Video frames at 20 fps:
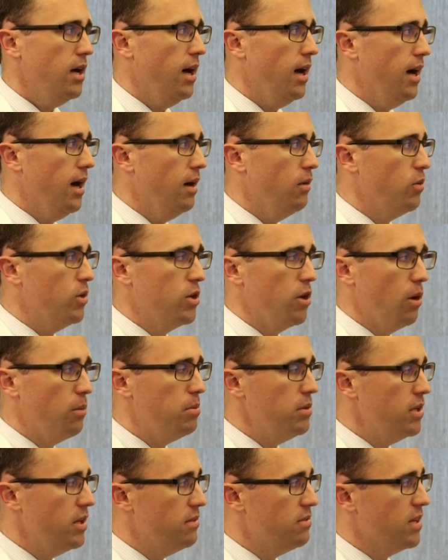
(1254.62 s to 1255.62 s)
Uh, we don't
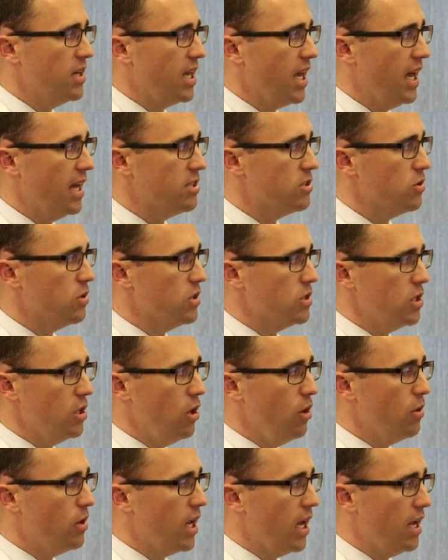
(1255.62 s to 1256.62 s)
believe the cancer is
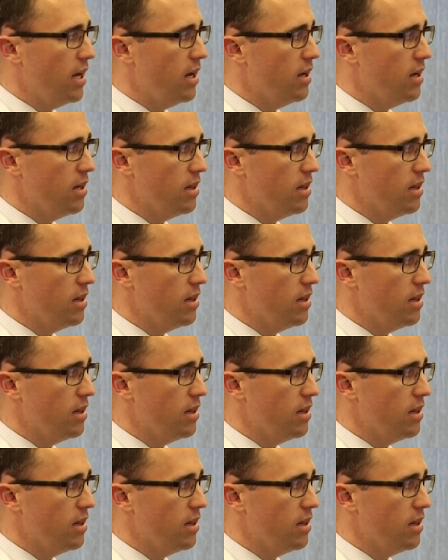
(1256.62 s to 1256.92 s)
located